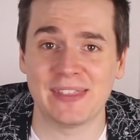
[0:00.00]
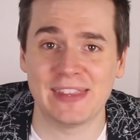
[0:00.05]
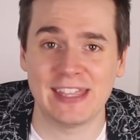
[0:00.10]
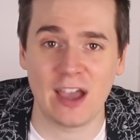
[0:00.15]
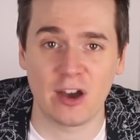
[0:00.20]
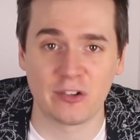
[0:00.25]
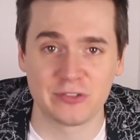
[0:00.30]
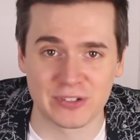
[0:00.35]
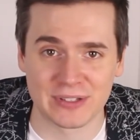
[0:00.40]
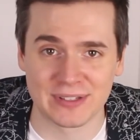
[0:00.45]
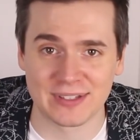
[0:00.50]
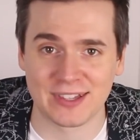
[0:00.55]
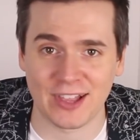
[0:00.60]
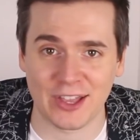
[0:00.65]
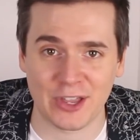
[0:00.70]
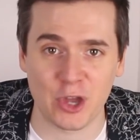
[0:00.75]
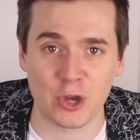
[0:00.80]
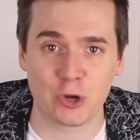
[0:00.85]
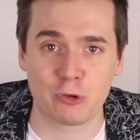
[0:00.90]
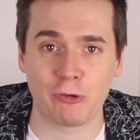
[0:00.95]
at the ovens
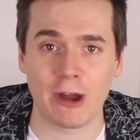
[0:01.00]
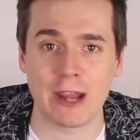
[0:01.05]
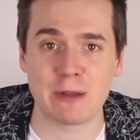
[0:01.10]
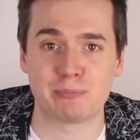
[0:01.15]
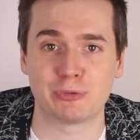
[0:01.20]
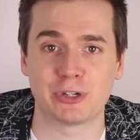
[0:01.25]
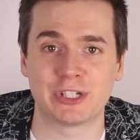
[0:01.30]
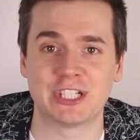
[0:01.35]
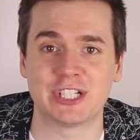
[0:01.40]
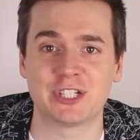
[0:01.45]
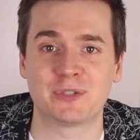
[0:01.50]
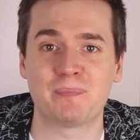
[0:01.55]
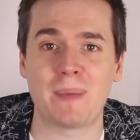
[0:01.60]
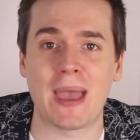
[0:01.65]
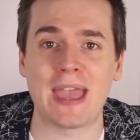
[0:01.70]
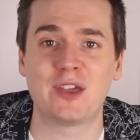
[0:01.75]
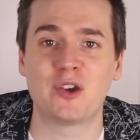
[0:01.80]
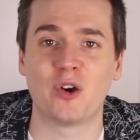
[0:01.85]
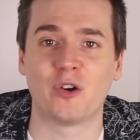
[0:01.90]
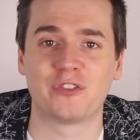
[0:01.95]
like a Great British
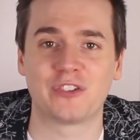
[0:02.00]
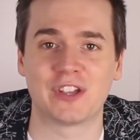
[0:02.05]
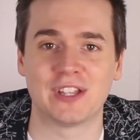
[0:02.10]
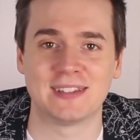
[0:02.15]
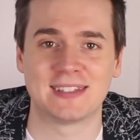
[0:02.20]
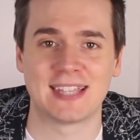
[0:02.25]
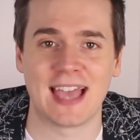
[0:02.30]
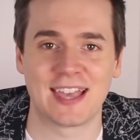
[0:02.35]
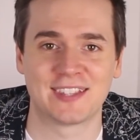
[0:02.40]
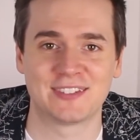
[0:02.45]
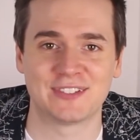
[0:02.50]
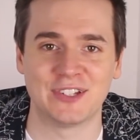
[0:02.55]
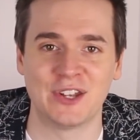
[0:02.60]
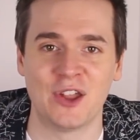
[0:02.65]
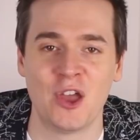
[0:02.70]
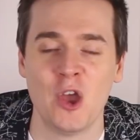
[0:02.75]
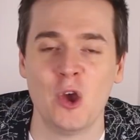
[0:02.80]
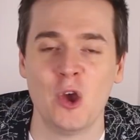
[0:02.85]
Bake Off contestant,